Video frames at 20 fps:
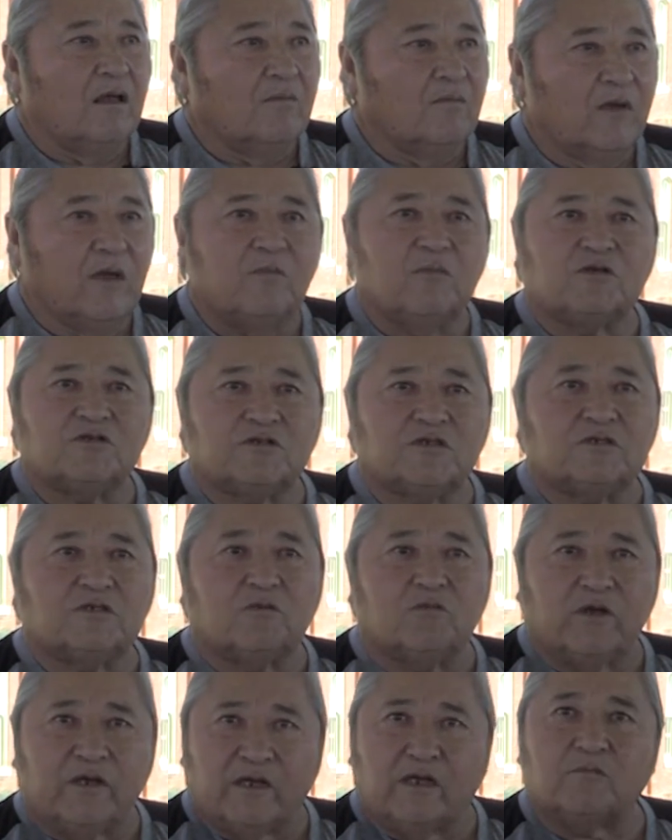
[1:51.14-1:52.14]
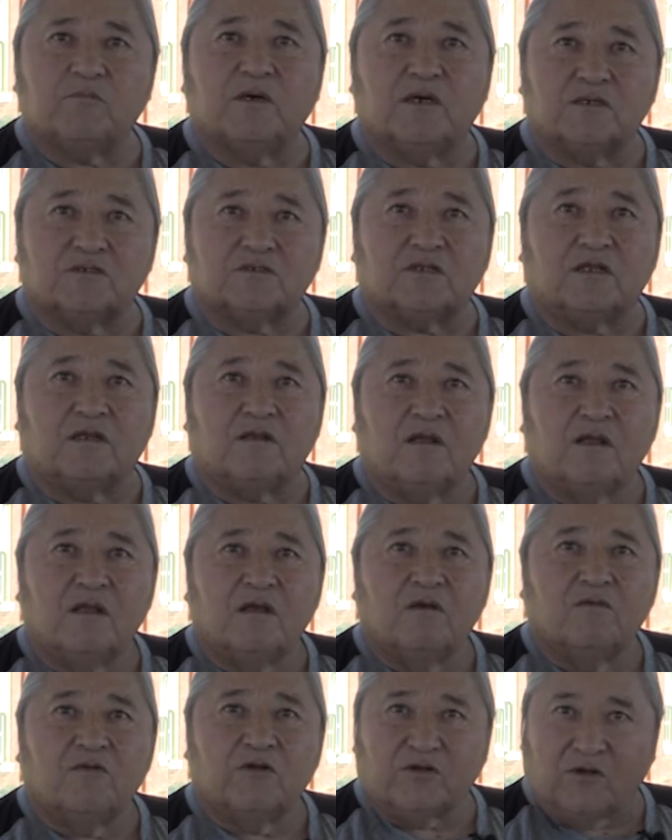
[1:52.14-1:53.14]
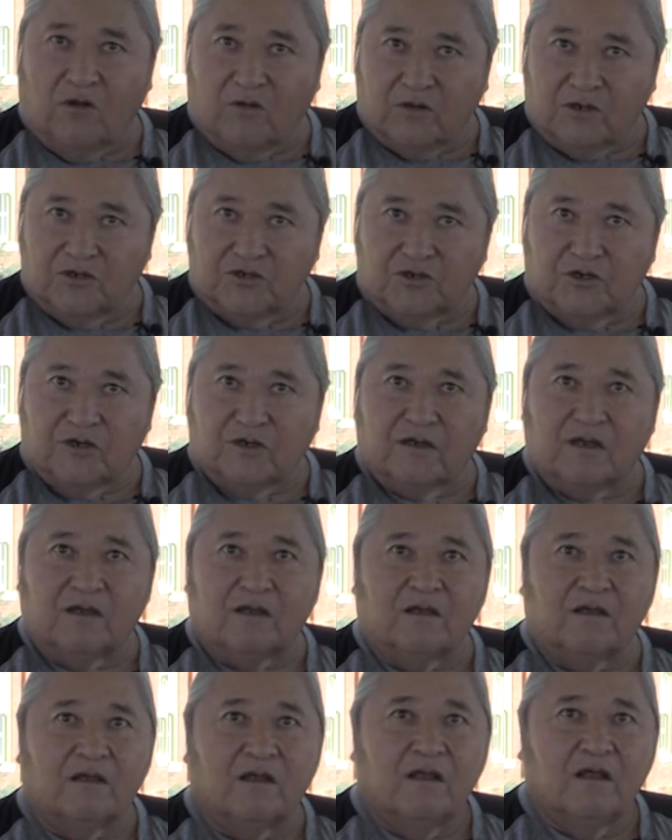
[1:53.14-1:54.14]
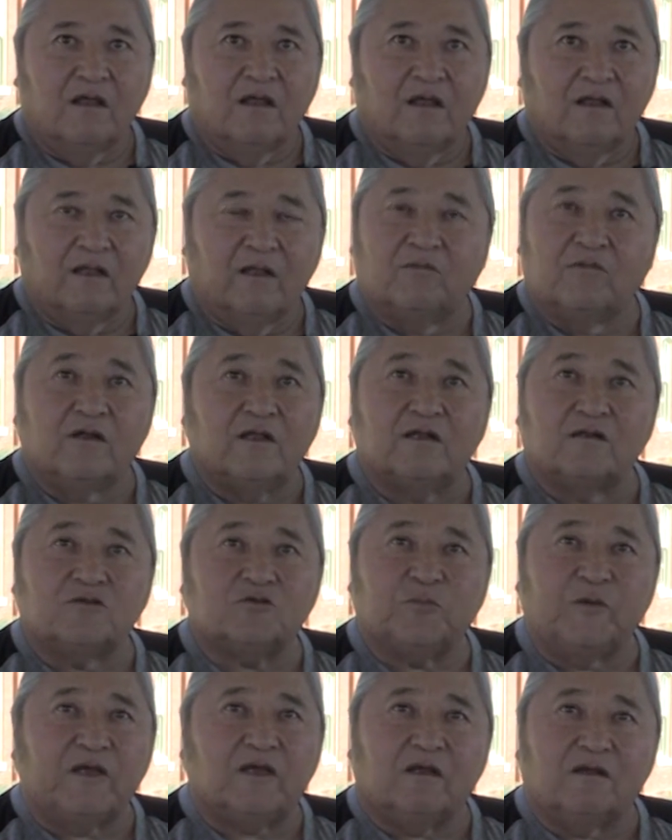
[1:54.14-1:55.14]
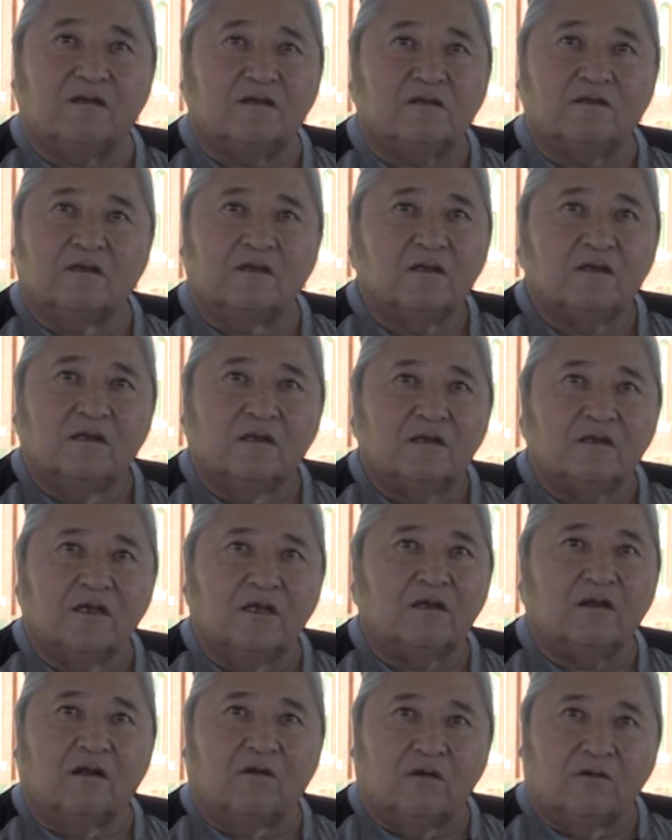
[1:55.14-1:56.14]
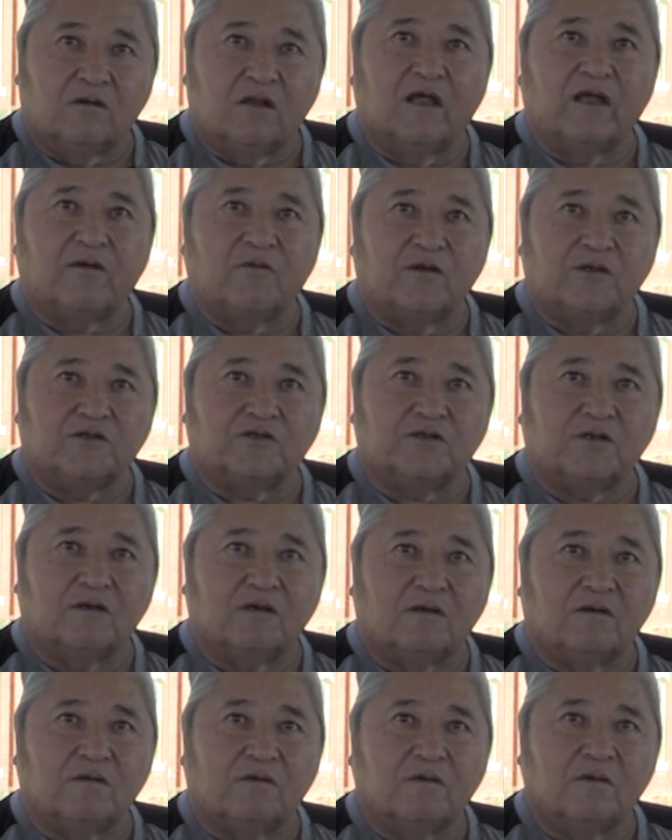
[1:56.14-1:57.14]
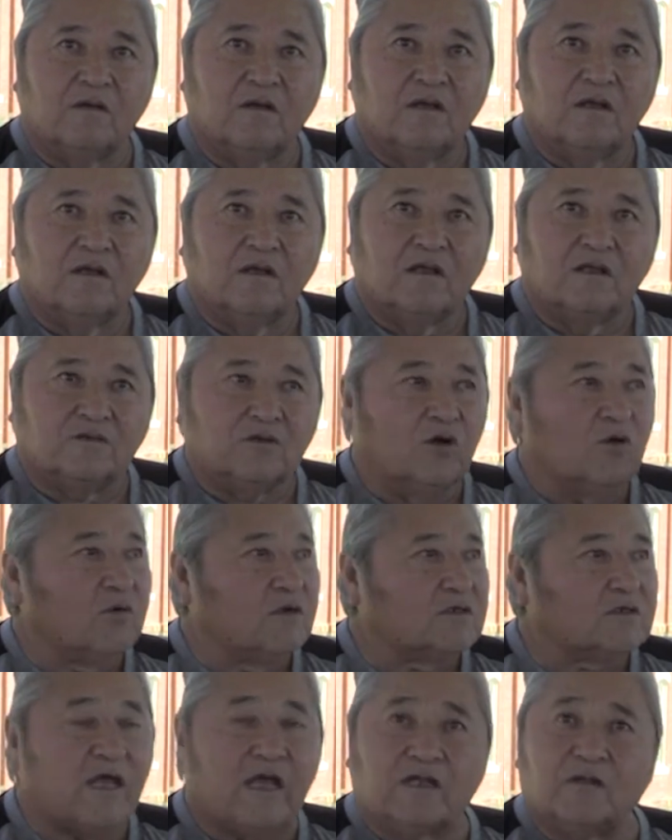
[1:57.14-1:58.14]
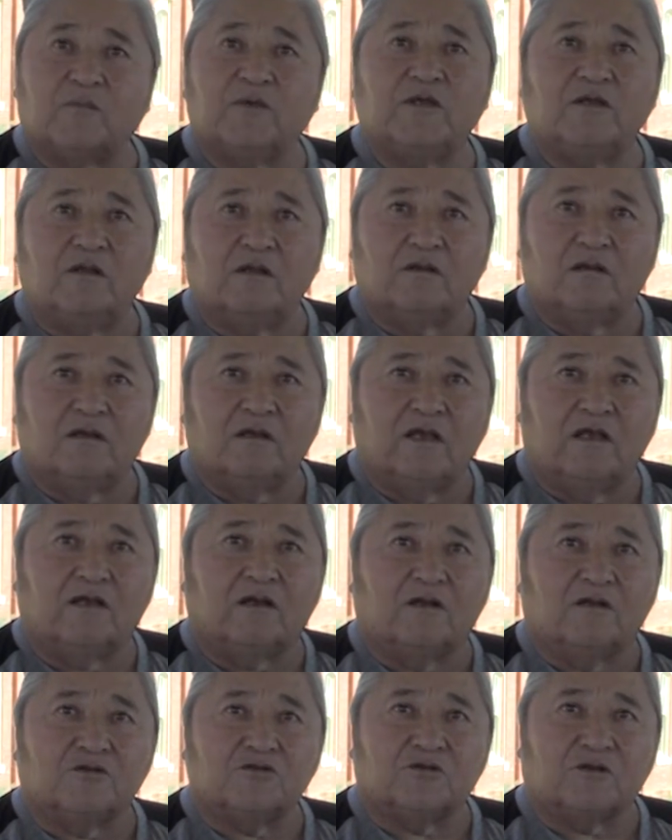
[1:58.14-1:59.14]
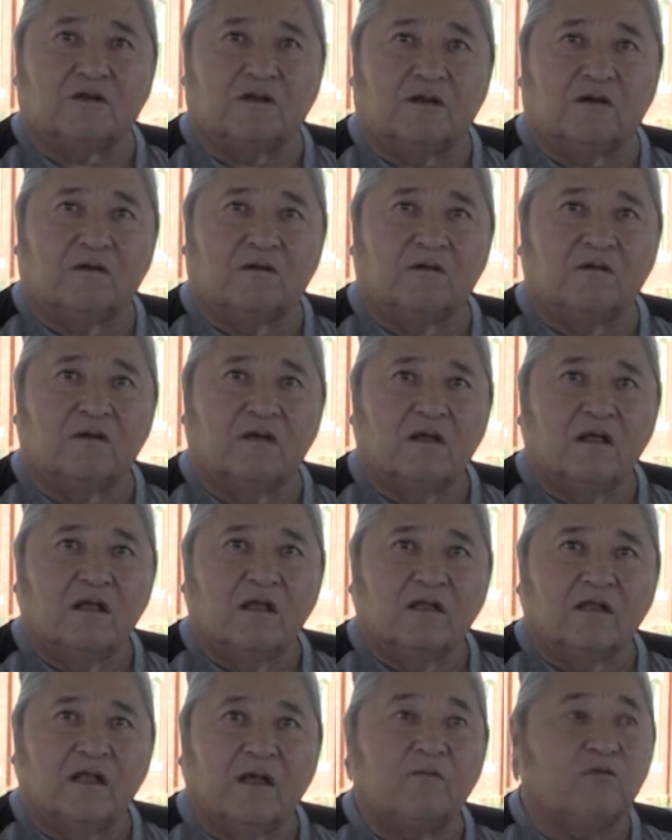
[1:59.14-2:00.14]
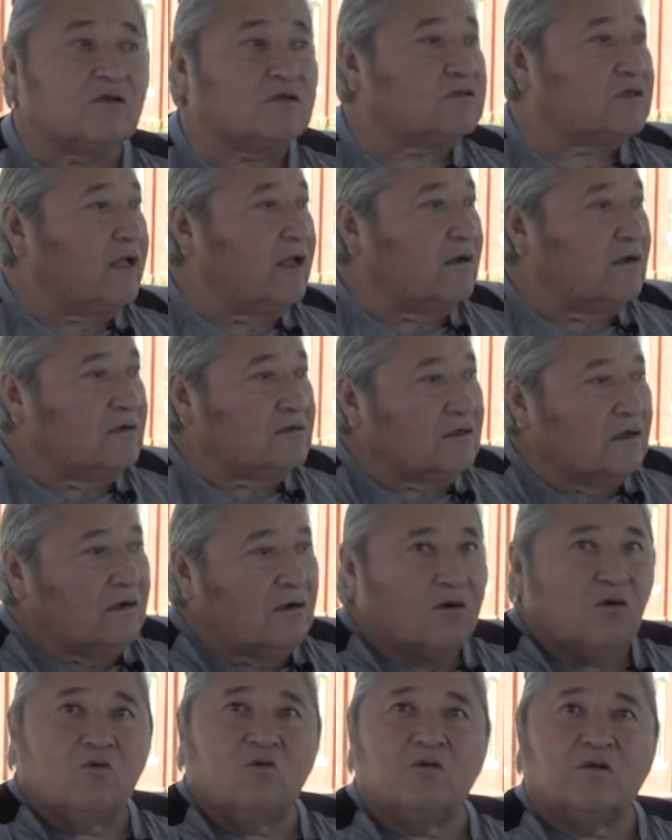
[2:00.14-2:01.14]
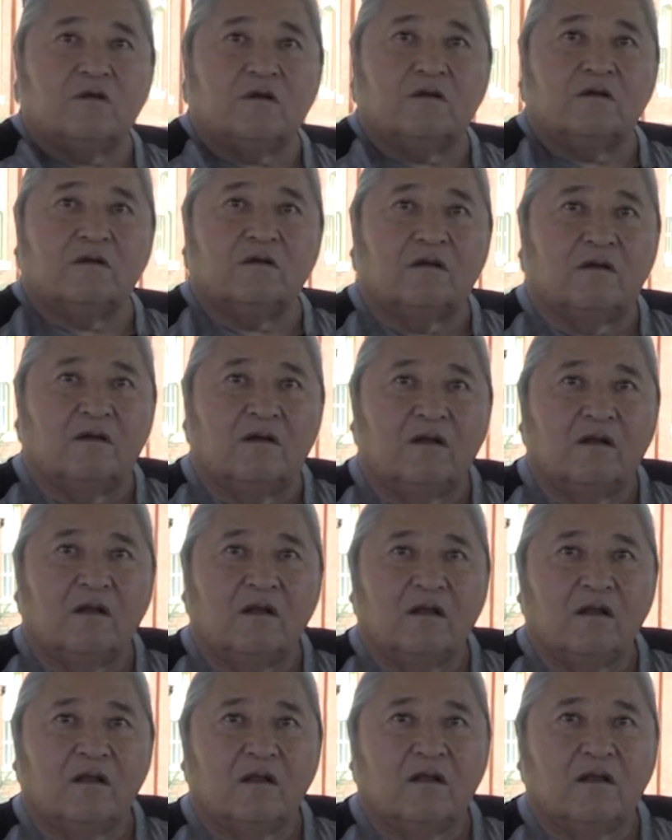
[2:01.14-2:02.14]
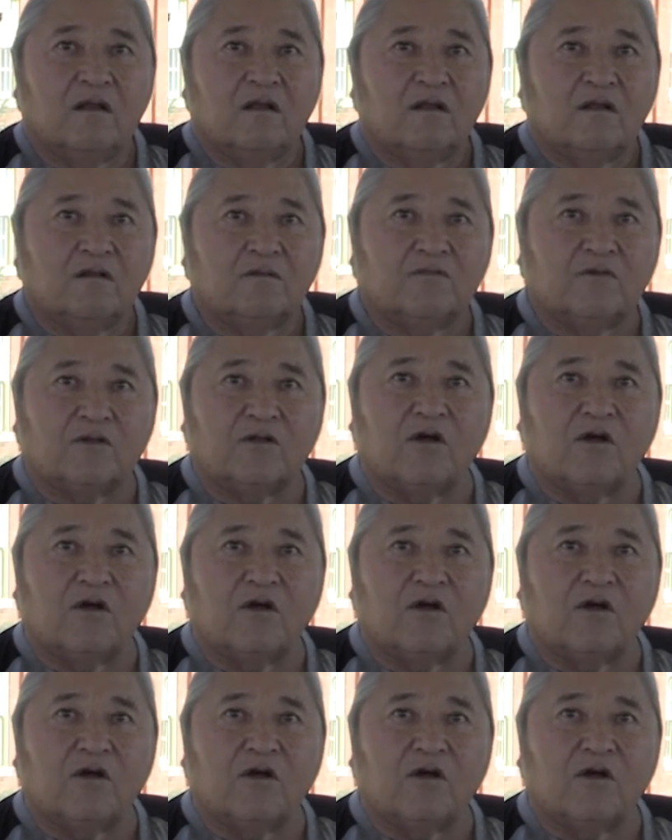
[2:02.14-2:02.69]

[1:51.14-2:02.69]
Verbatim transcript: me and my sister, we get busted for talking Cherokee. They wouldn't let us speak in, in our own language, you know. It's always had to be English, you know. They would stand us in the corner for